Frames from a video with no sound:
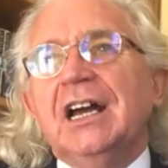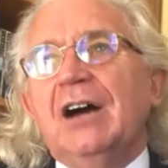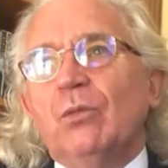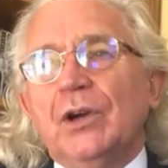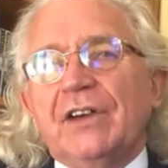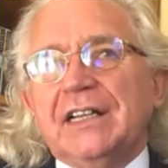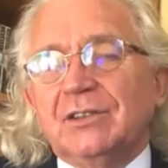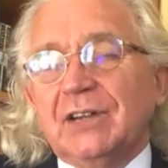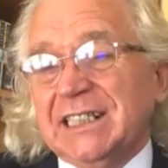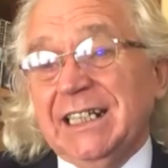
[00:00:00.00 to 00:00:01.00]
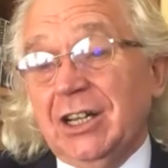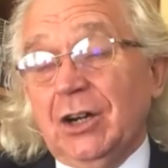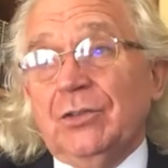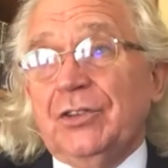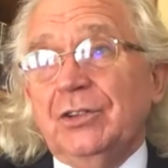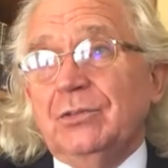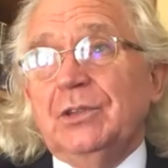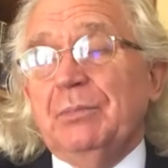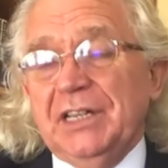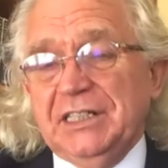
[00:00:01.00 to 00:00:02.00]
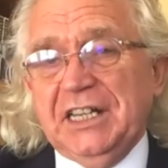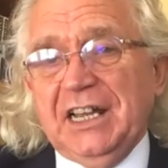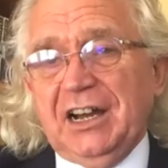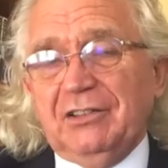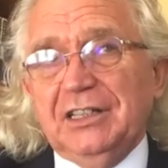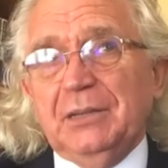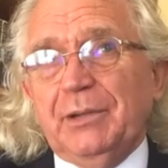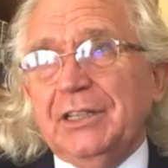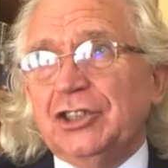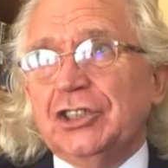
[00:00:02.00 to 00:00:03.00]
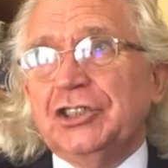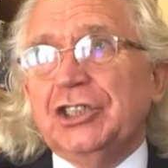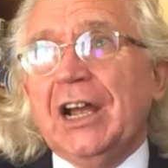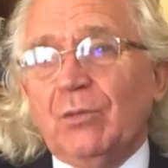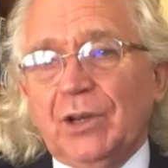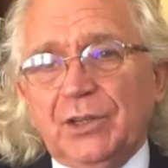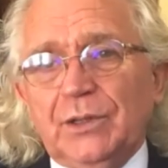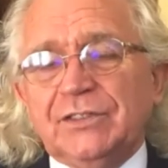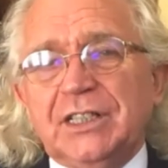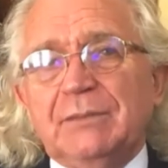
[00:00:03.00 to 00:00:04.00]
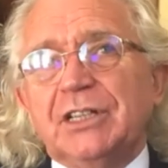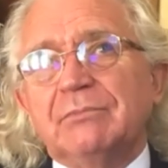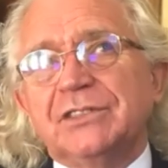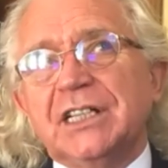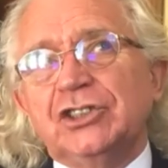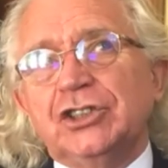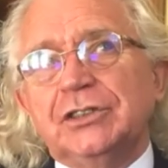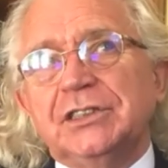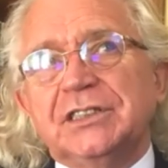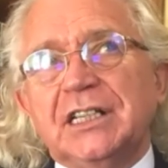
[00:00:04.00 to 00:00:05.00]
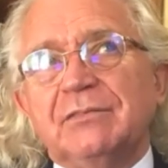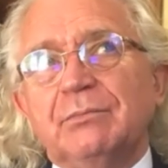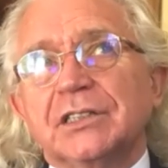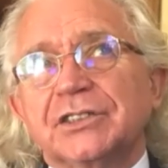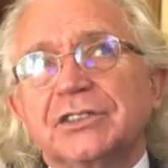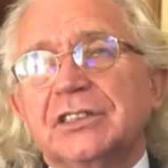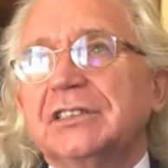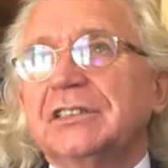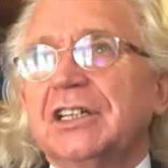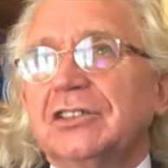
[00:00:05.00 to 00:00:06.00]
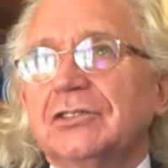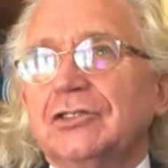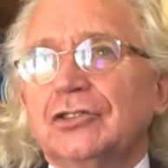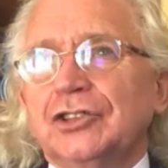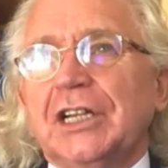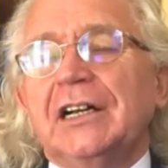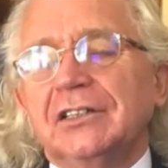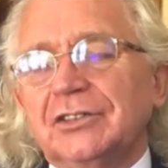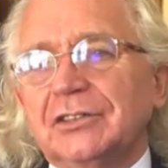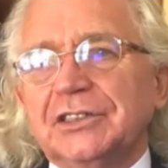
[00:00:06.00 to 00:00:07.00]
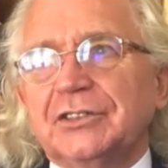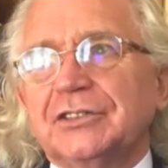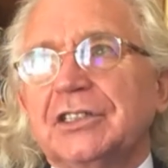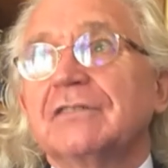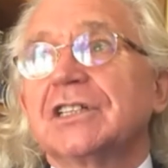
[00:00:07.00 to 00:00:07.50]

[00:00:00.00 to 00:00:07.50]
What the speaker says: And we've had to actually go through the BCR a little bit and just check whether we've slipped up and said should instead of must, and or shall, and all this sort of stuff.